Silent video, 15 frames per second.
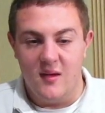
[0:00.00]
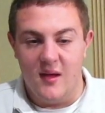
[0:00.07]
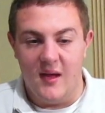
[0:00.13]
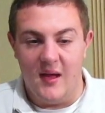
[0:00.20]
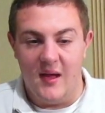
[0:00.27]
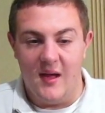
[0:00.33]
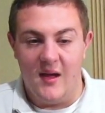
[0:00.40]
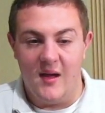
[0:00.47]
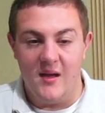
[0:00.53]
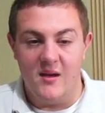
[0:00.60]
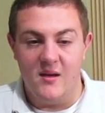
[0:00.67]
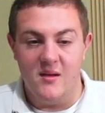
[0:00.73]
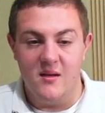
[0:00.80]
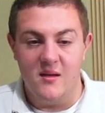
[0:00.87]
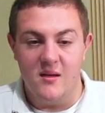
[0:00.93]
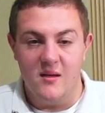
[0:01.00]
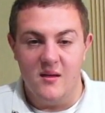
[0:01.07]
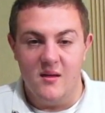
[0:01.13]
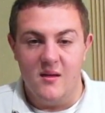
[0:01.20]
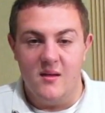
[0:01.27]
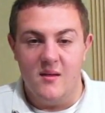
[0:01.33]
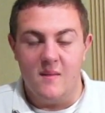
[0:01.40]
And,
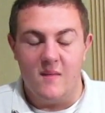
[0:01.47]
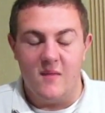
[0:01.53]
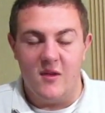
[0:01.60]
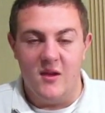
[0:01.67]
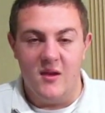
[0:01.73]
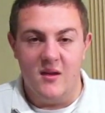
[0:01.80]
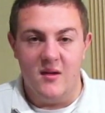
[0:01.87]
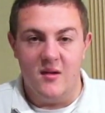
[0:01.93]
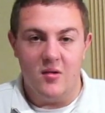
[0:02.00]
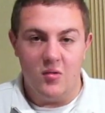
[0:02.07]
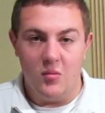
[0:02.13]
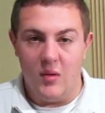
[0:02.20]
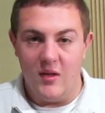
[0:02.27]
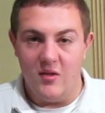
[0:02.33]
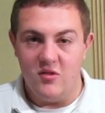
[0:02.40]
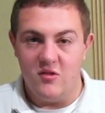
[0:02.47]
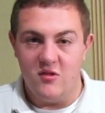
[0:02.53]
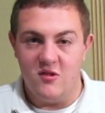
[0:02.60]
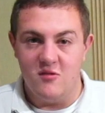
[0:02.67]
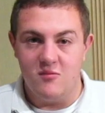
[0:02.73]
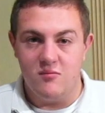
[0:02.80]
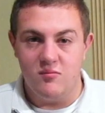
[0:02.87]

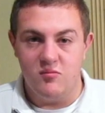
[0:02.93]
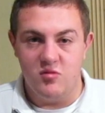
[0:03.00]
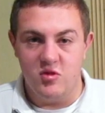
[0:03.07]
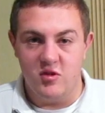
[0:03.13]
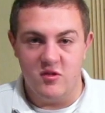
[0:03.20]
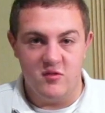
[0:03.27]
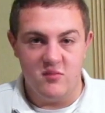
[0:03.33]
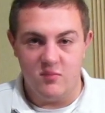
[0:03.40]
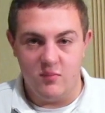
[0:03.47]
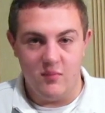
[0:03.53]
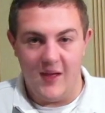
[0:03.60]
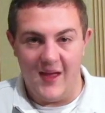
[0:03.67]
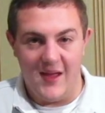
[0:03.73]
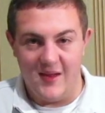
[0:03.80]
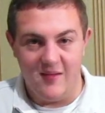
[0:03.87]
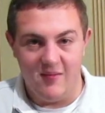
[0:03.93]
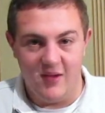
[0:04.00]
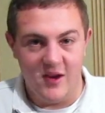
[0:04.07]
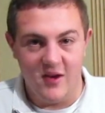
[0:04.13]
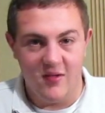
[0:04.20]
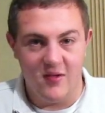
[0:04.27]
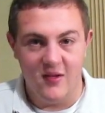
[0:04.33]
that's just it.
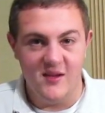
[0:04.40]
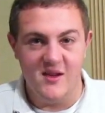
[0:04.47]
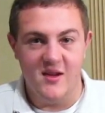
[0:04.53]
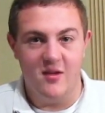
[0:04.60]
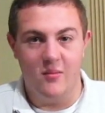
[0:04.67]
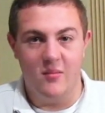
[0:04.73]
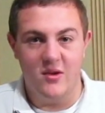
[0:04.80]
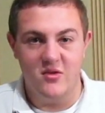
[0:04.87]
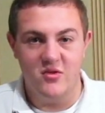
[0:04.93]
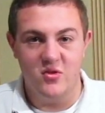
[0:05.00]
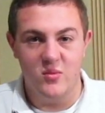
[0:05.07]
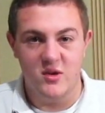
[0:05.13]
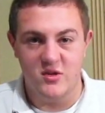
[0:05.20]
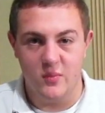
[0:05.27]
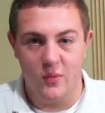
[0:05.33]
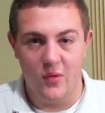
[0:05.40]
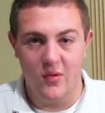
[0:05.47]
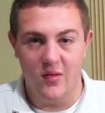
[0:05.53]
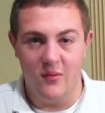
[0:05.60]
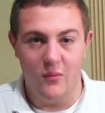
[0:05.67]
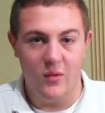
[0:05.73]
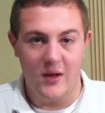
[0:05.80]
We don't really know too much more
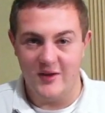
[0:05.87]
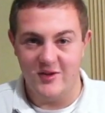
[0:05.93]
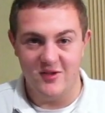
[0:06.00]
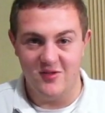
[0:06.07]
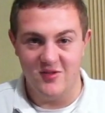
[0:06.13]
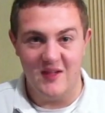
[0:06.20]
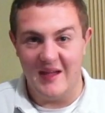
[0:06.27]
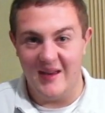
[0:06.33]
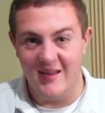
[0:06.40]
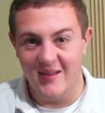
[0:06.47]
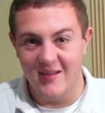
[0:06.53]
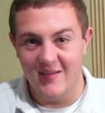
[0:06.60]
than what I just said.